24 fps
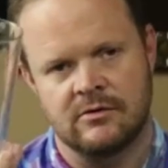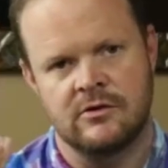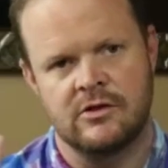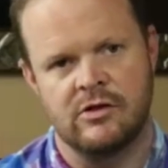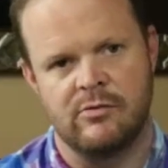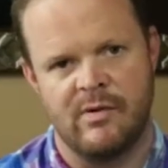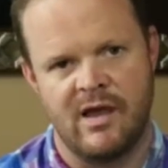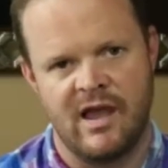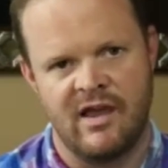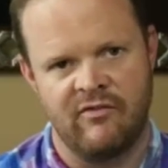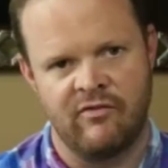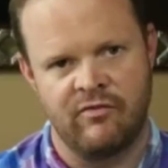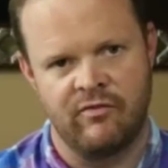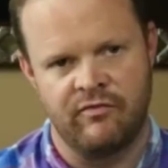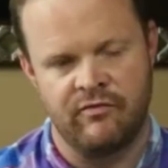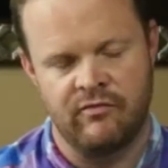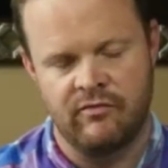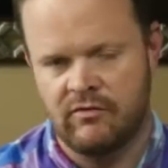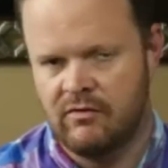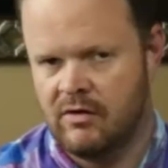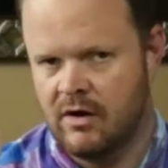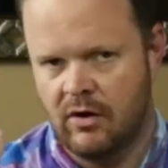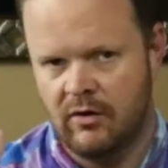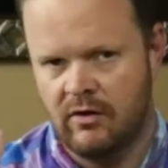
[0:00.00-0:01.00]
You may have
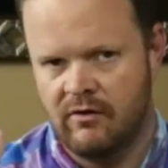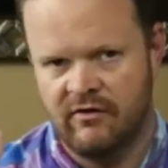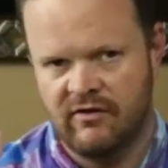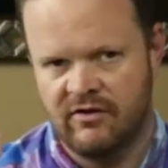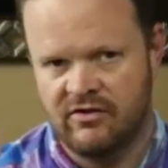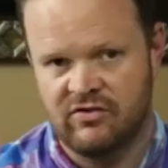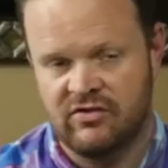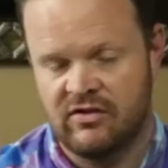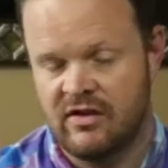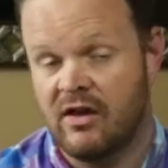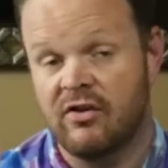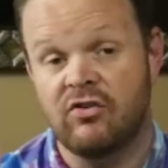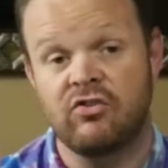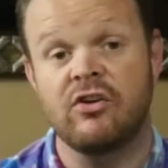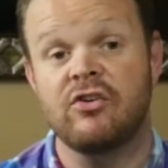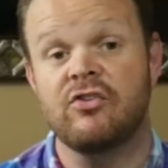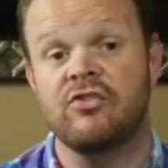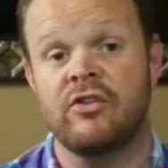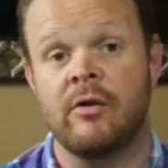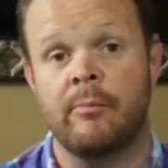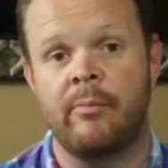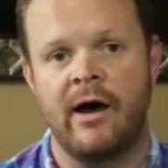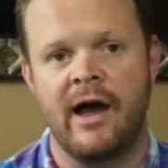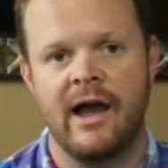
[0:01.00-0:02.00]
known of this as
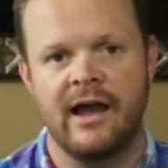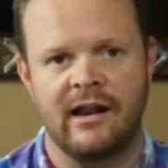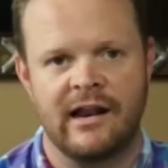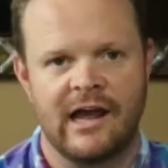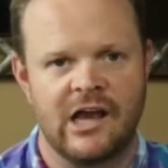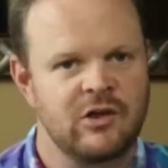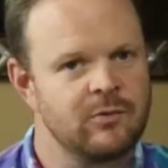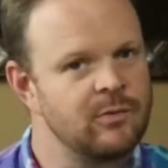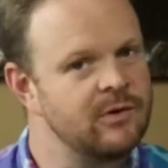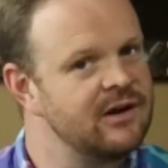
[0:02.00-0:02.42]
just the pint glass,